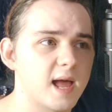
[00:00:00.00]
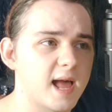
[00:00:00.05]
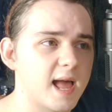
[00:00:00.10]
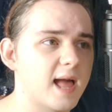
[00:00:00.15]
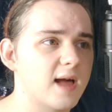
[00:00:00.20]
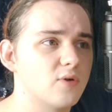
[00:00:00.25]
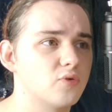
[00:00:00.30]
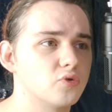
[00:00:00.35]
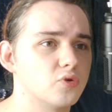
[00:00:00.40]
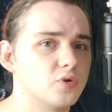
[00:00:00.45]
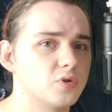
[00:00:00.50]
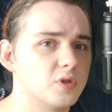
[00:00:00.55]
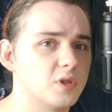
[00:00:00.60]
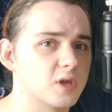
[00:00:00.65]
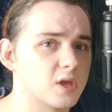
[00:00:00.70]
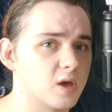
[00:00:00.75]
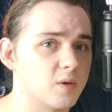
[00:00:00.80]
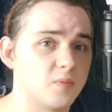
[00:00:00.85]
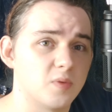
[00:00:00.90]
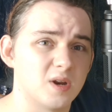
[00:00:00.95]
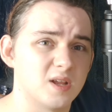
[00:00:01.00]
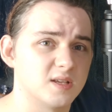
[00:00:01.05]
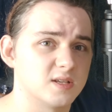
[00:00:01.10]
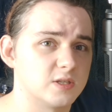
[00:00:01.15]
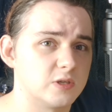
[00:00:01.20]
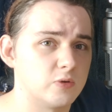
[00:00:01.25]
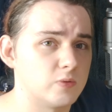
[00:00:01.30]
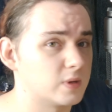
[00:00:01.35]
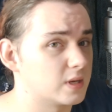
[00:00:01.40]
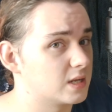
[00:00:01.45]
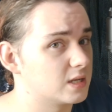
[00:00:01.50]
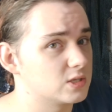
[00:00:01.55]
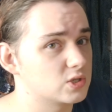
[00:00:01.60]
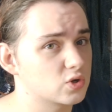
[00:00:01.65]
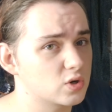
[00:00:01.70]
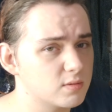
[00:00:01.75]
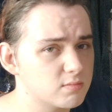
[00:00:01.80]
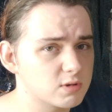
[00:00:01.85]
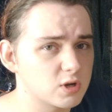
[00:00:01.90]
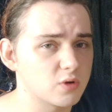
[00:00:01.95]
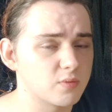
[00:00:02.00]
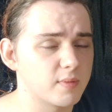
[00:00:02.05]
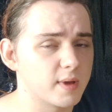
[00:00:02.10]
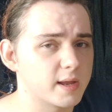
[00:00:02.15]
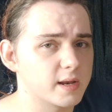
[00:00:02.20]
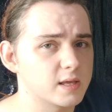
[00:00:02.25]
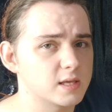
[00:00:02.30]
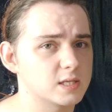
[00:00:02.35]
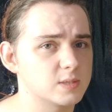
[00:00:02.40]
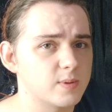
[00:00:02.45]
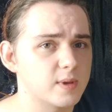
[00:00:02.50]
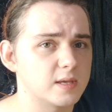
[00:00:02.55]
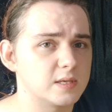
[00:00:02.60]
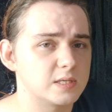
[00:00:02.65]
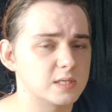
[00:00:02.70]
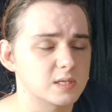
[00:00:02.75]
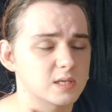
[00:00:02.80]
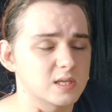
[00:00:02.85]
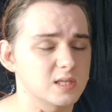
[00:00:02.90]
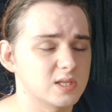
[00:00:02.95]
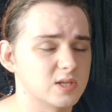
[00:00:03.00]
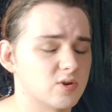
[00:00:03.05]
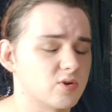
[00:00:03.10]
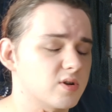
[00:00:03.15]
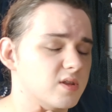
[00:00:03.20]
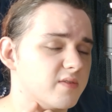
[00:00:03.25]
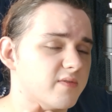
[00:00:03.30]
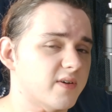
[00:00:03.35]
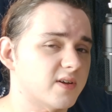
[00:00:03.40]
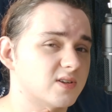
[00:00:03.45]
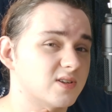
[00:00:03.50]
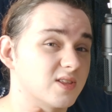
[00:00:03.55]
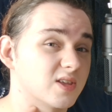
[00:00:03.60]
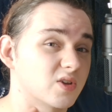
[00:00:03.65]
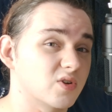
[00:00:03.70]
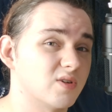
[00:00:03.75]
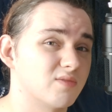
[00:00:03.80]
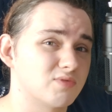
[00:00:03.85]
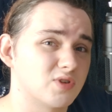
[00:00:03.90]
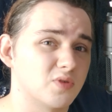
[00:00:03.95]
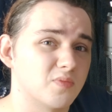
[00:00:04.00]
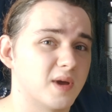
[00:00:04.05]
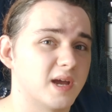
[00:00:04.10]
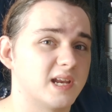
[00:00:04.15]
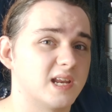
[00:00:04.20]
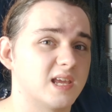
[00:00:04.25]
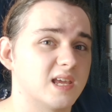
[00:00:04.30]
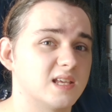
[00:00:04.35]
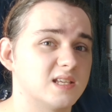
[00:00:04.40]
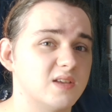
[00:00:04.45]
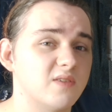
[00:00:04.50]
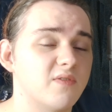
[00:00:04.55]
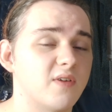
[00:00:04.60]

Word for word: how good the company is doing in its crypto mining space, considering the fact that crypto mining is a